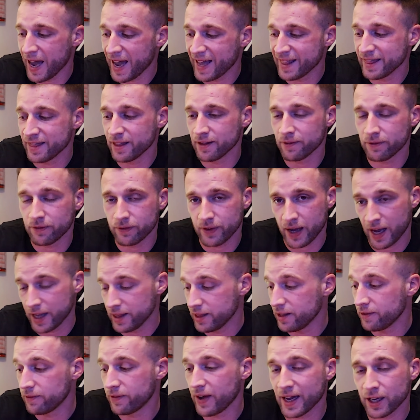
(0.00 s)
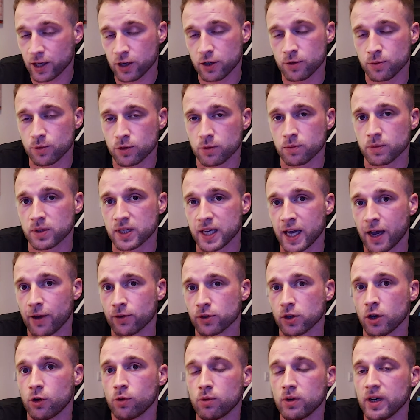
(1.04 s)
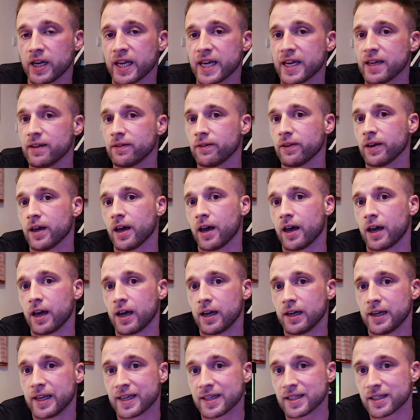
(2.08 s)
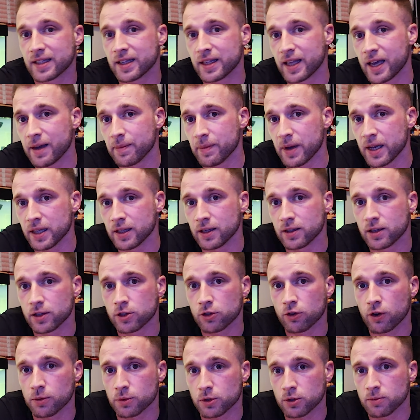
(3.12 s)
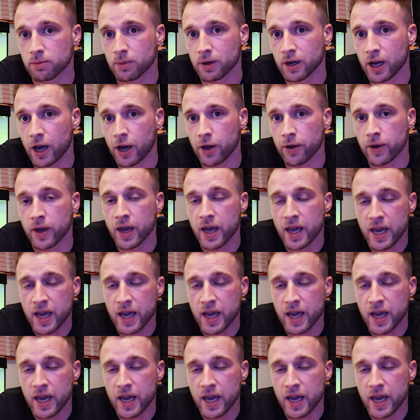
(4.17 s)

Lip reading: and the vacuums themselves, I will leave links to them in the description below.